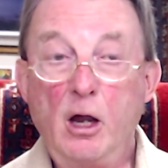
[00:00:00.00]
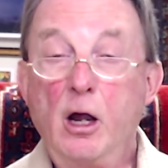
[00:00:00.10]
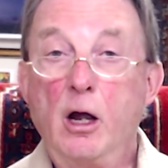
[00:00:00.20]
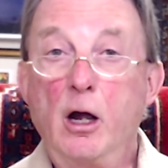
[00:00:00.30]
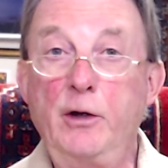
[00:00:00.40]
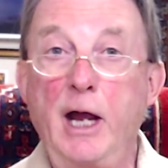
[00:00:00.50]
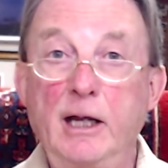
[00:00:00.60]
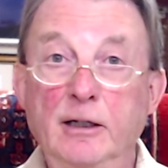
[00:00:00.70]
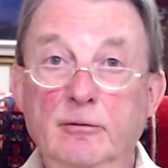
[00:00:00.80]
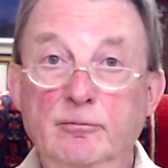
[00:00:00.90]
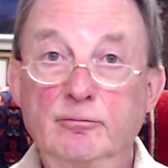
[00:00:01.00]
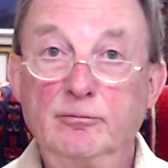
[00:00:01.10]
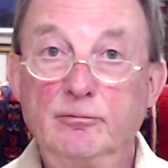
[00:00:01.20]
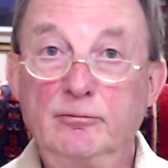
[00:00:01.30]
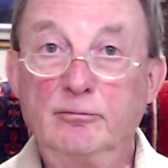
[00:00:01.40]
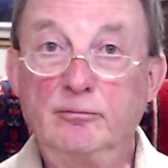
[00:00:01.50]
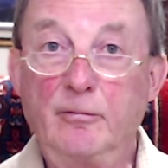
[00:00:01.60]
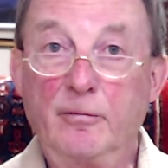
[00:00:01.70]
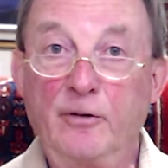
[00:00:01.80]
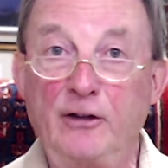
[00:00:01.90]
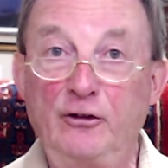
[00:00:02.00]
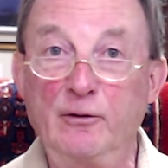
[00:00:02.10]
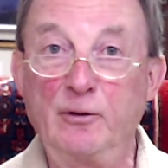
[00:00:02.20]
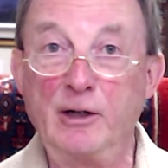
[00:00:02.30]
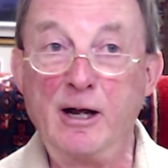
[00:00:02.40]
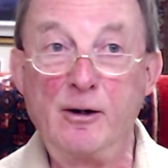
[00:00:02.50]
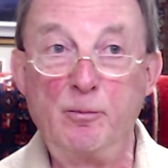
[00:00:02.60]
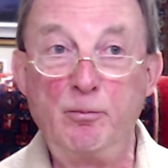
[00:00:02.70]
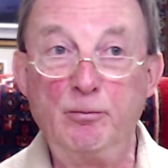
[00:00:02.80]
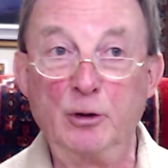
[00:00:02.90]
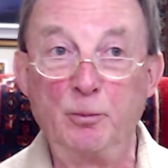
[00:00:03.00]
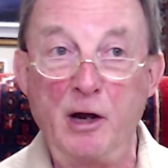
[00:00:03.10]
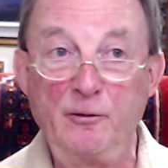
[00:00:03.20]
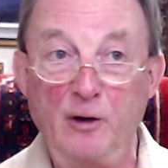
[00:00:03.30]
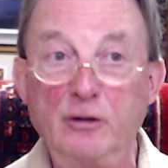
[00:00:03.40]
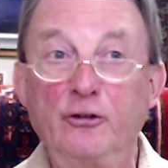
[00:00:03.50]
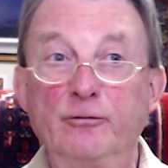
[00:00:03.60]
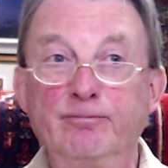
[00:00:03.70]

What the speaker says: Okay, that's it for now. Goodbye, folks.